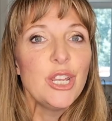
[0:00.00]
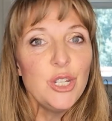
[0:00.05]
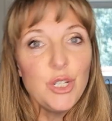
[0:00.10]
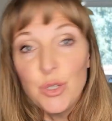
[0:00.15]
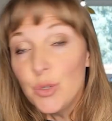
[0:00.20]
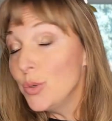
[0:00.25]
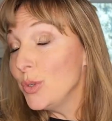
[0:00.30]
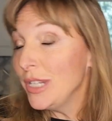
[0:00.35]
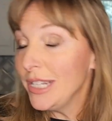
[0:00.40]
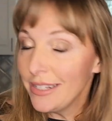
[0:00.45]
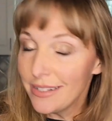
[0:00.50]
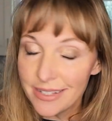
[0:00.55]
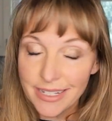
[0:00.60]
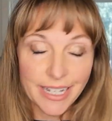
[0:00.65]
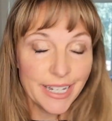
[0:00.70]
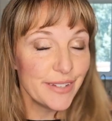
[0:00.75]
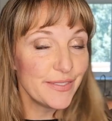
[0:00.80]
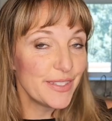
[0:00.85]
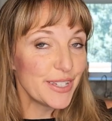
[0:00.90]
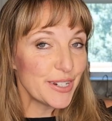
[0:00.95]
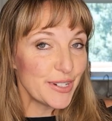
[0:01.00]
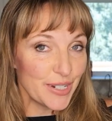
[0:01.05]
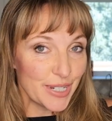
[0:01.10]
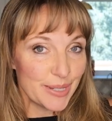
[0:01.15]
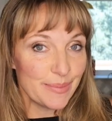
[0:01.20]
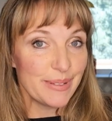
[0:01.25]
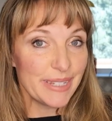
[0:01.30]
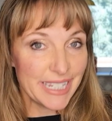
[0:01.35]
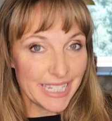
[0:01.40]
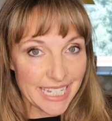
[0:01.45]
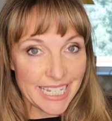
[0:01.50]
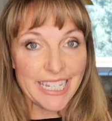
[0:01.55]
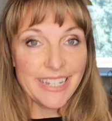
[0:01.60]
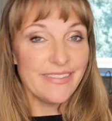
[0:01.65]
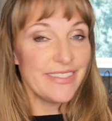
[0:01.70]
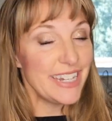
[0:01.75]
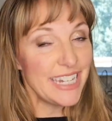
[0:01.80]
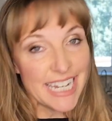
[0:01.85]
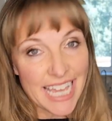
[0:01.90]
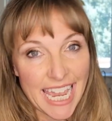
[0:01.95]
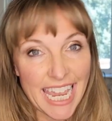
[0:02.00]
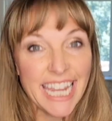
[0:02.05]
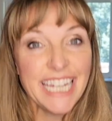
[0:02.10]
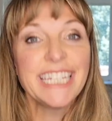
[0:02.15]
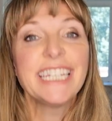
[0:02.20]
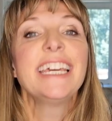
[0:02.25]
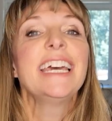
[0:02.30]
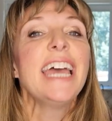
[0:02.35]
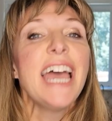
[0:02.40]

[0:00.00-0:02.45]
duties of the Christmas Eve night,